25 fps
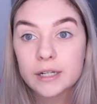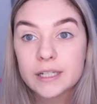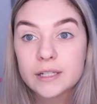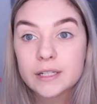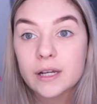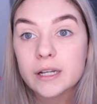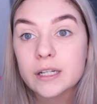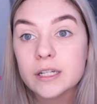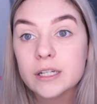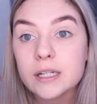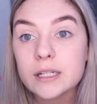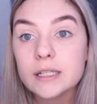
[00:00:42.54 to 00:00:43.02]
Right, so
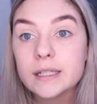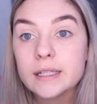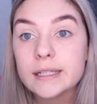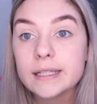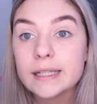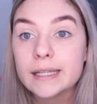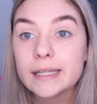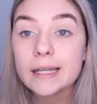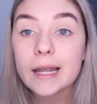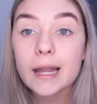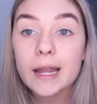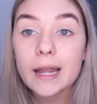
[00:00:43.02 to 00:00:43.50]
as you can
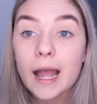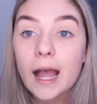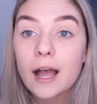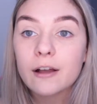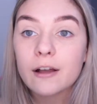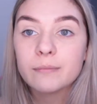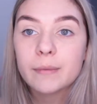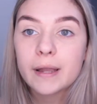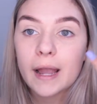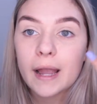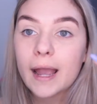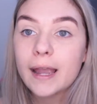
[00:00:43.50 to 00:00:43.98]
see, I
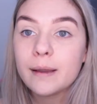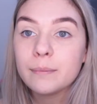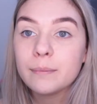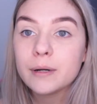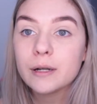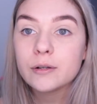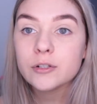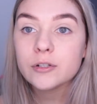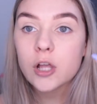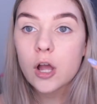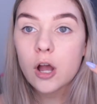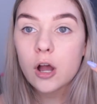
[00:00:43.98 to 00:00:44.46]
have my
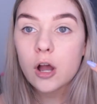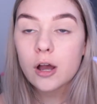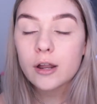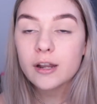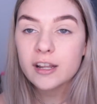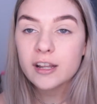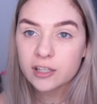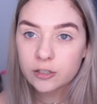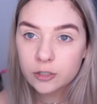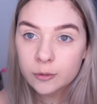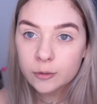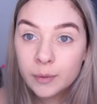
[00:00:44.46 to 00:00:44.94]
eyebrows
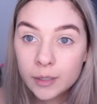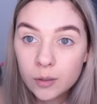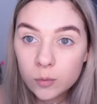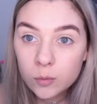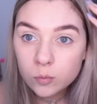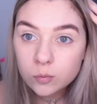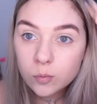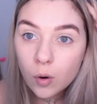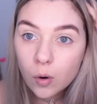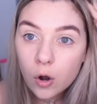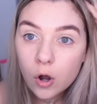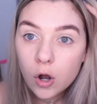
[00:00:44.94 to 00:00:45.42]
on. They're a
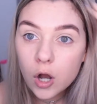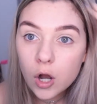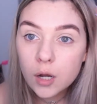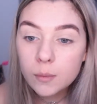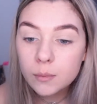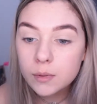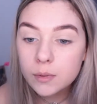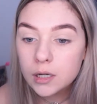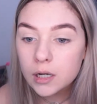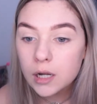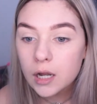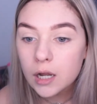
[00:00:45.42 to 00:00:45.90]
bit
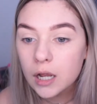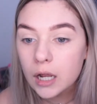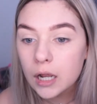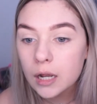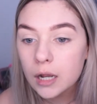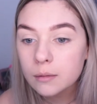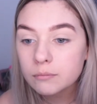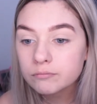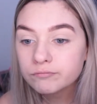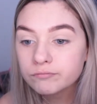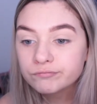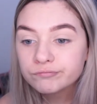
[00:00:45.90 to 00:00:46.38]
warm.
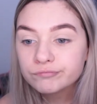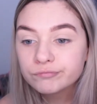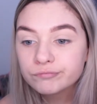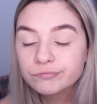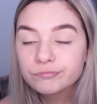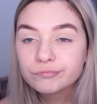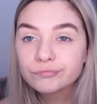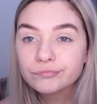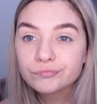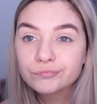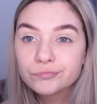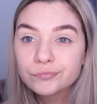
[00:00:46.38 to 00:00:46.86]

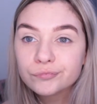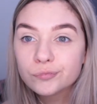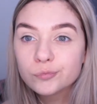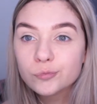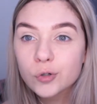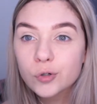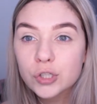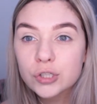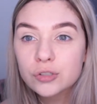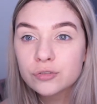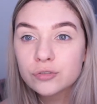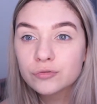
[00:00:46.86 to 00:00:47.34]

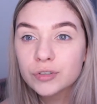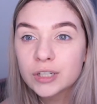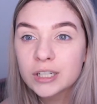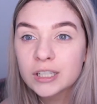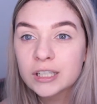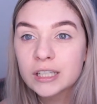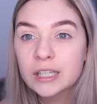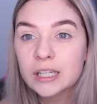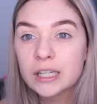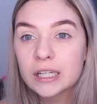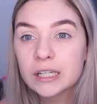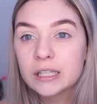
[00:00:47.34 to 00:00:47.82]
Wasn't
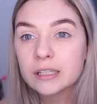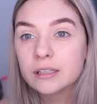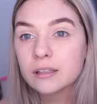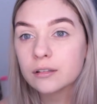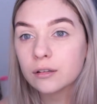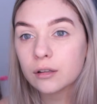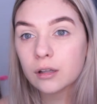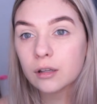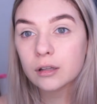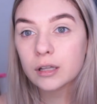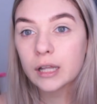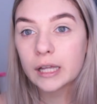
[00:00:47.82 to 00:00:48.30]
really
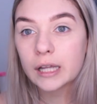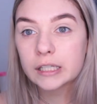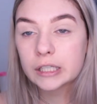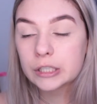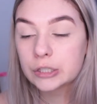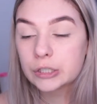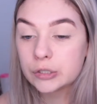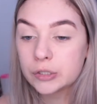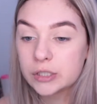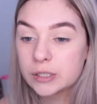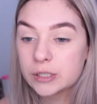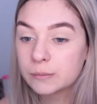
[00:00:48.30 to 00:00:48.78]
like
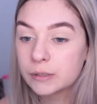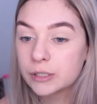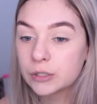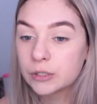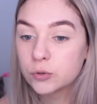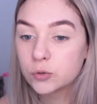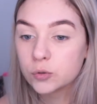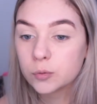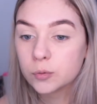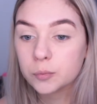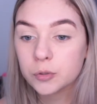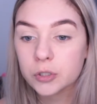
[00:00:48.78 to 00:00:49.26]
using my
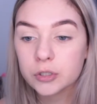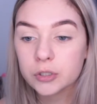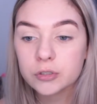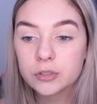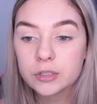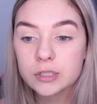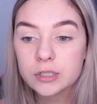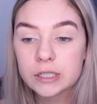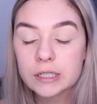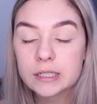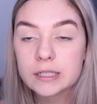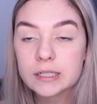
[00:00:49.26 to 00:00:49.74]
usual
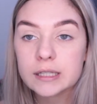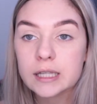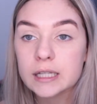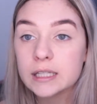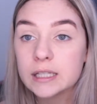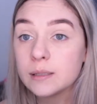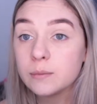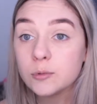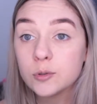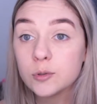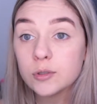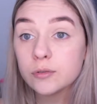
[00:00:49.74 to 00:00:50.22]
products because they
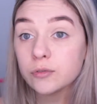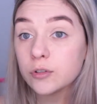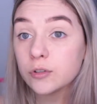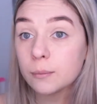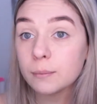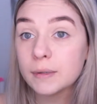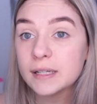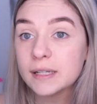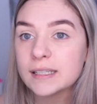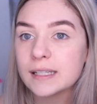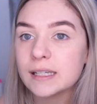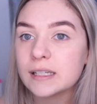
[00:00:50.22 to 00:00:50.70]
seem to have
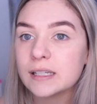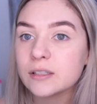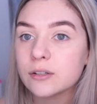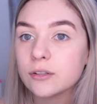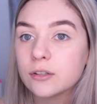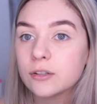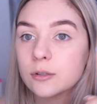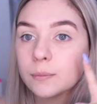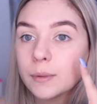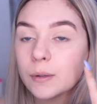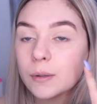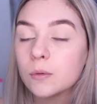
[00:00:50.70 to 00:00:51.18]
gone missing, so
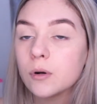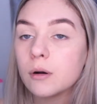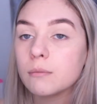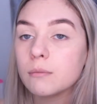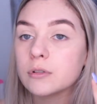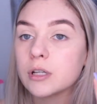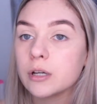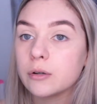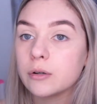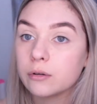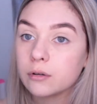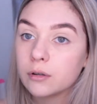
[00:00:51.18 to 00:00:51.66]
they're a bit warm
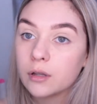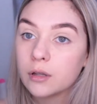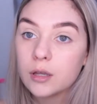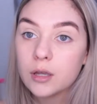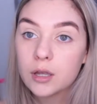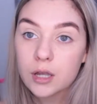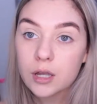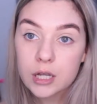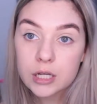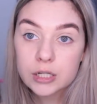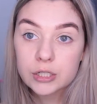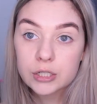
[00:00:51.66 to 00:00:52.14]
toned.
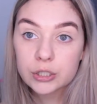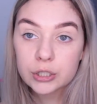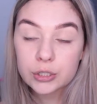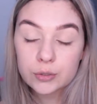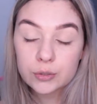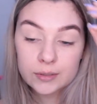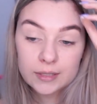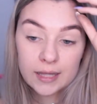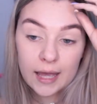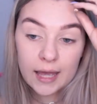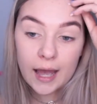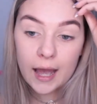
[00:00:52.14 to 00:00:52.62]

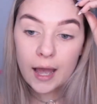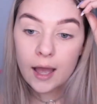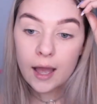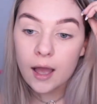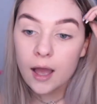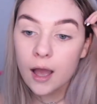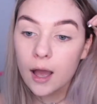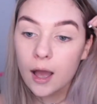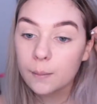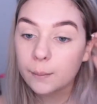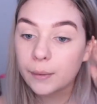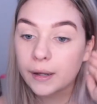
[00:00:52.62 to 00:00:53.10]
Excuse that.
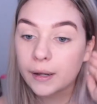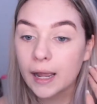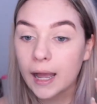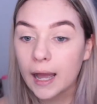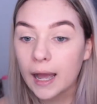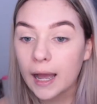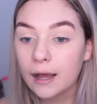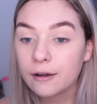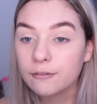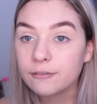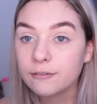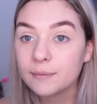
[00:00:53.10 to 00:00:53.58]
But I
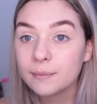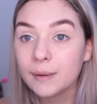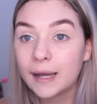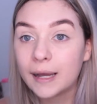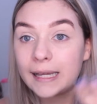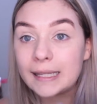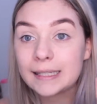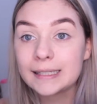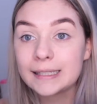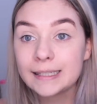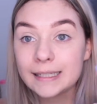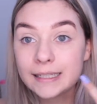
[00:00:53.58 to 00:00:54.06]
have
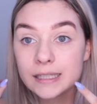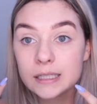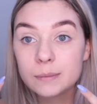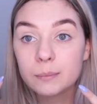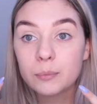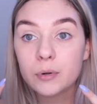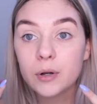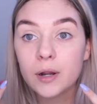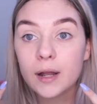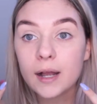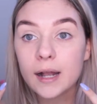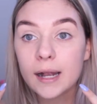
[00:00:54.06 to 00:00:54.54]
my lids
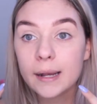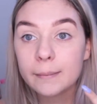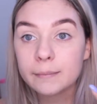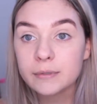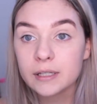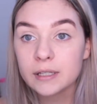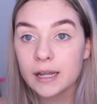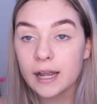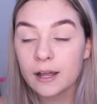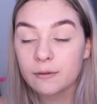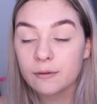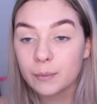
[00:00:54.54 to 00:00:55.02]

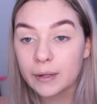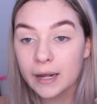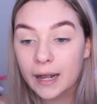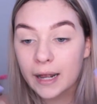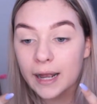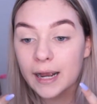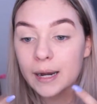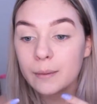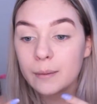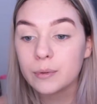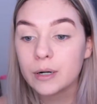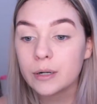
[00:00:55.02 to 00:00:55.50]
primed, I have my
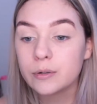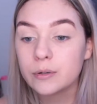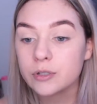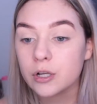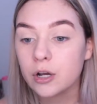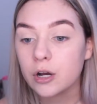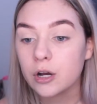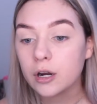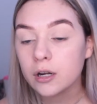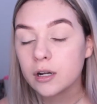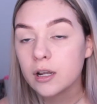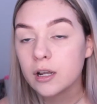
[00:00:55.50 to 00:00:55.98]
eyebrows
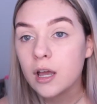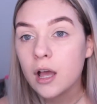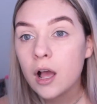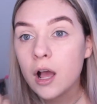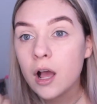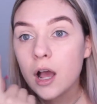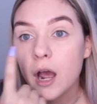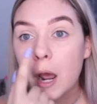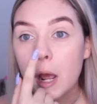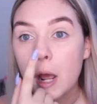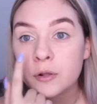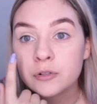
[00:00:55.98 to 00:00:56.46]
on.
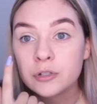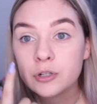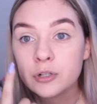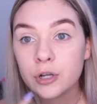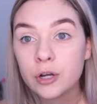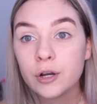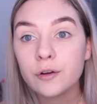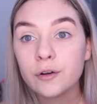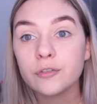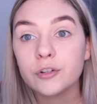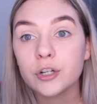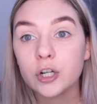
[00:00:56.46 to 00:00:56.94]
I also
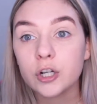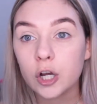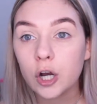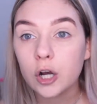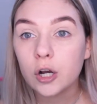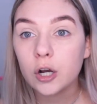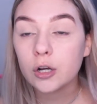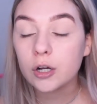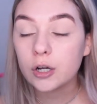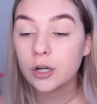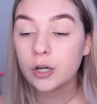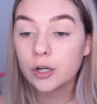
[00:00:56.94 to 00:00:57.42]
covered
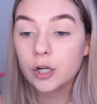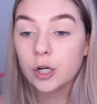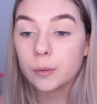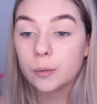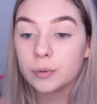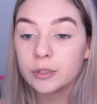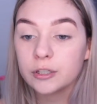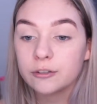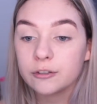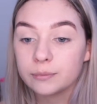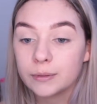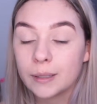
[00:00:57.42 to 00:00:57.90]
a
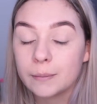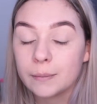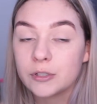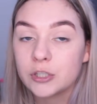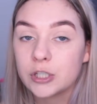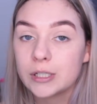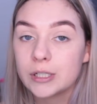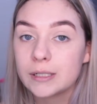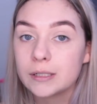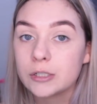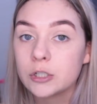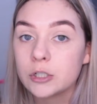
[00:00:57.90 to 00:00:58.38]
couple of
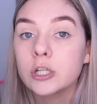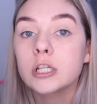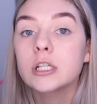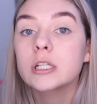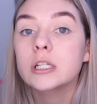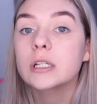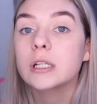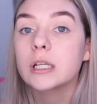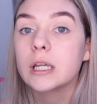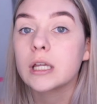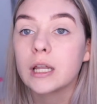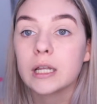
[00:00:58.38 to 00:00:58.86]
blemishes
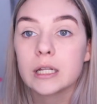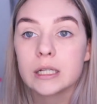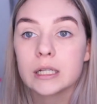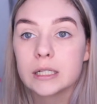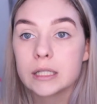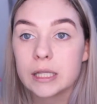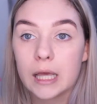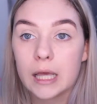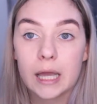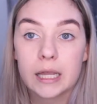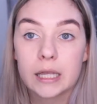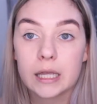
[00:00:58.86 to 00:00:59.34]
just so I didn't
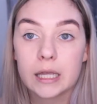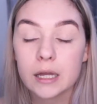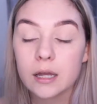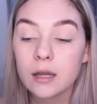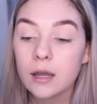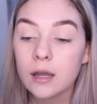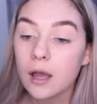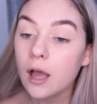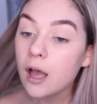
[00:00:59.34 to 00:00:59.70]
scare you.